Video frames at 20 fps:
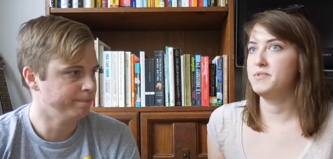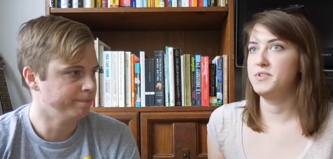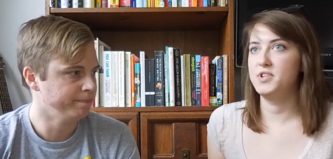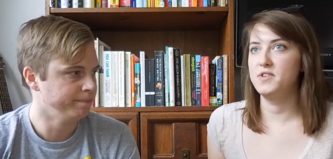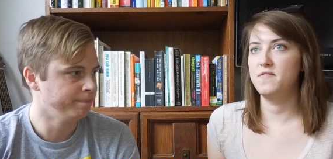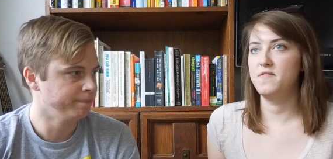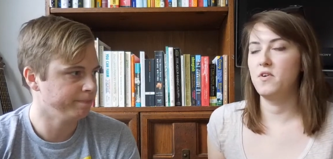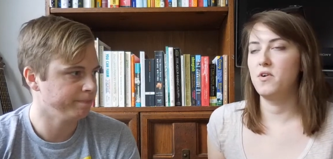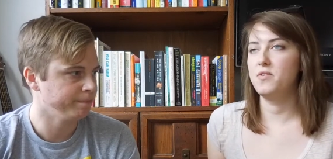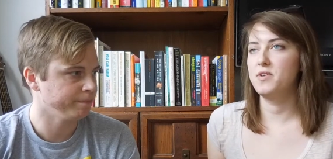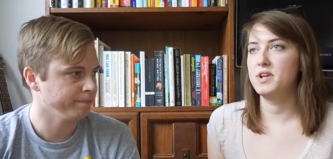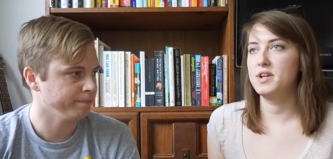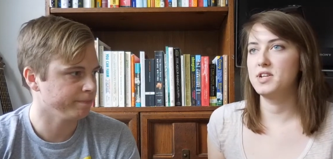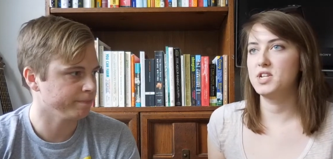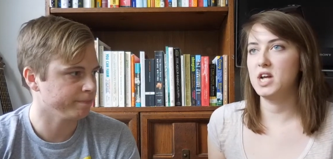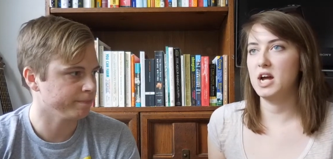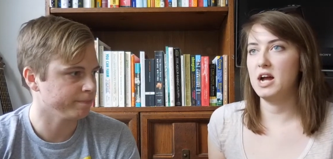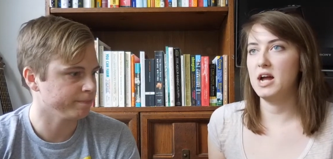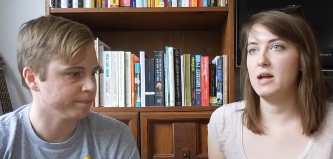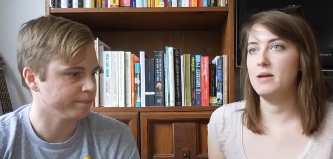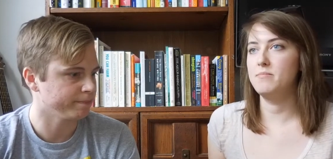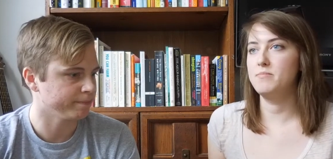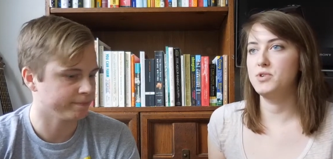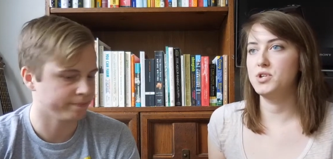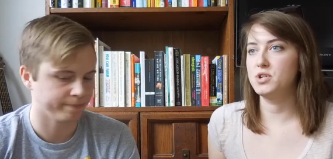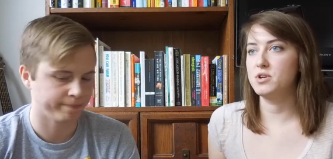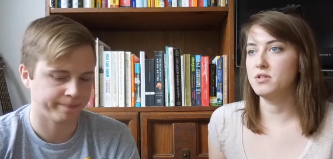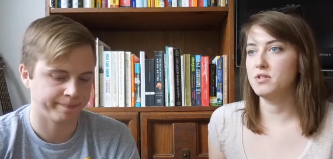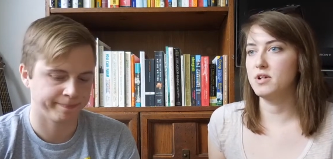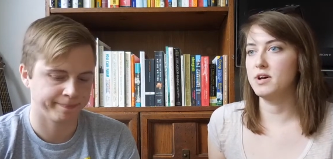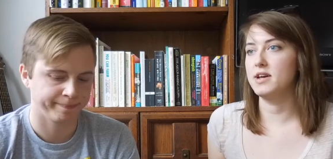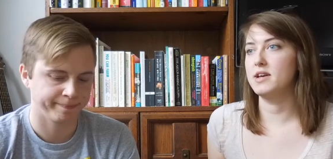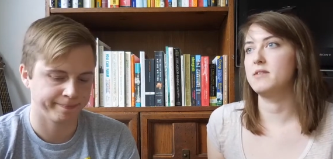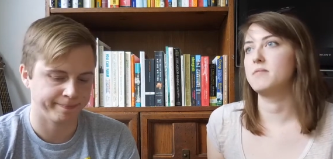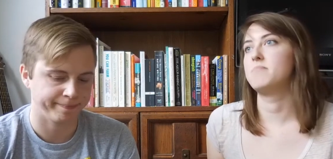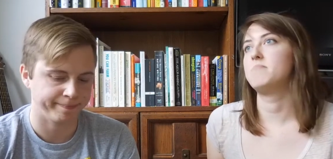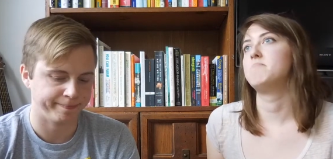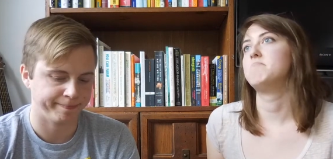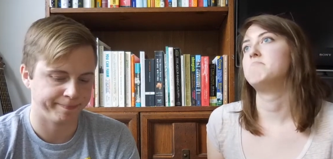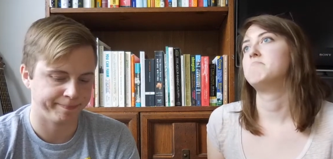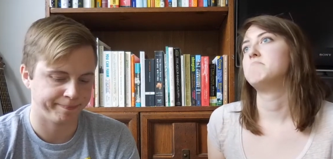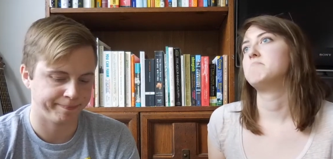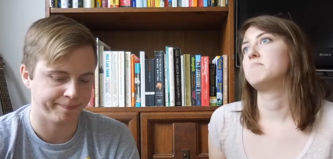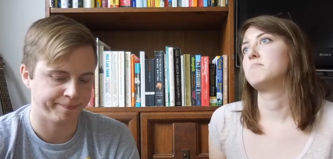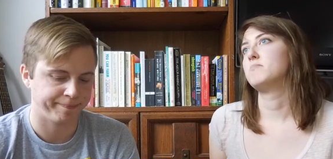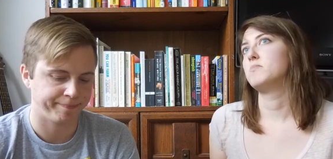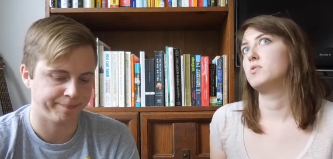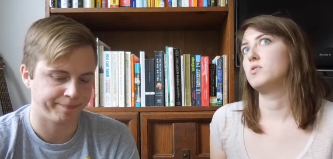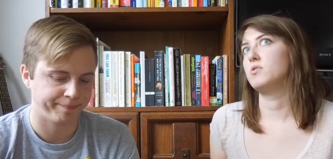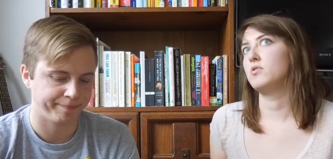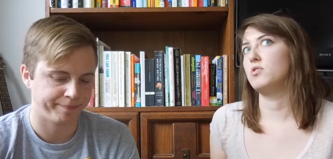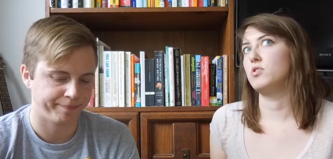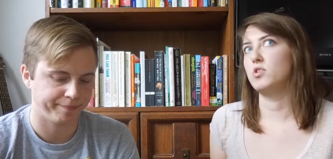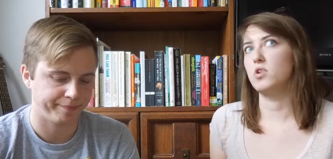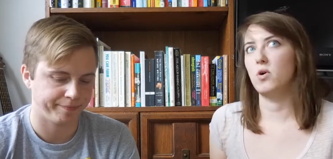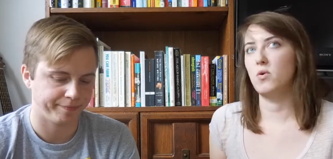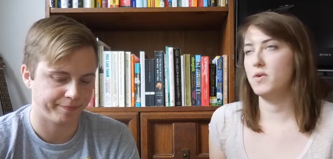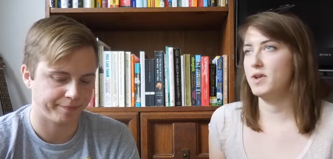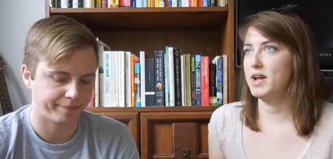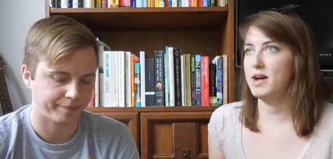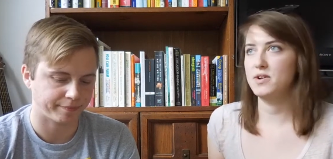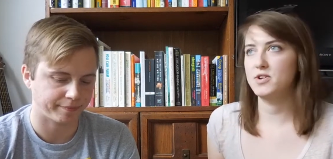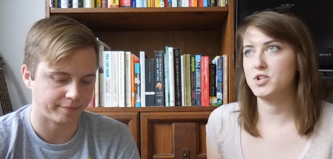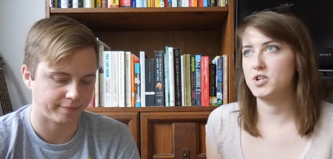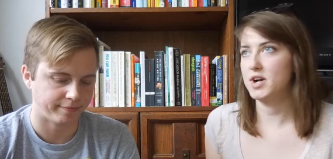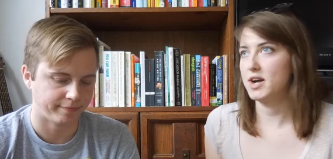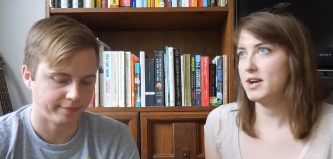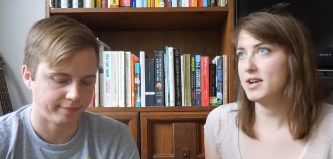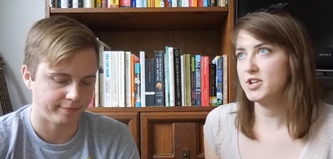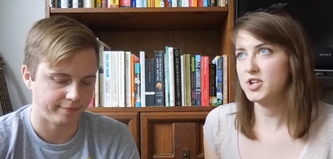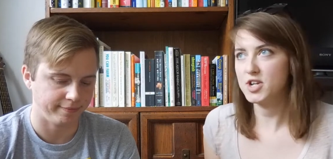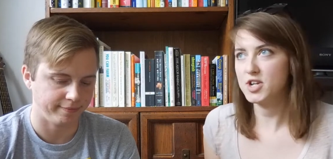Speaker 1: devoting time to like going out trying to